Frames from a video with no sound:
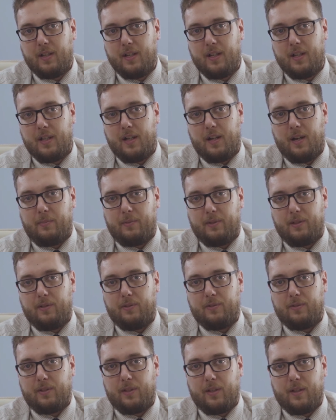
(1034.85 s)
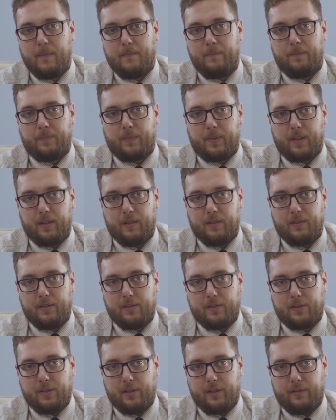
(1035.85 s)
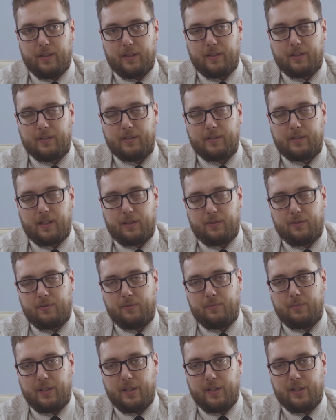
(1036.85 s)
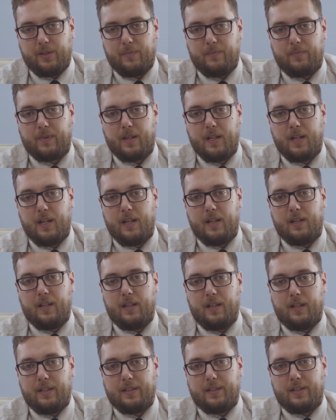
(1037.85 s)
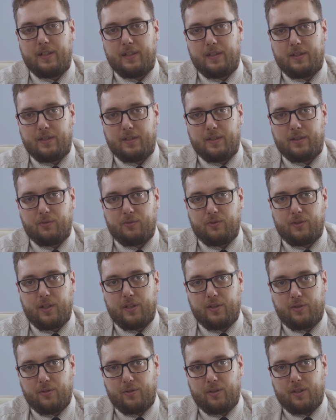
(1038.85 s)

person was born whom we're looking for. As one more thing,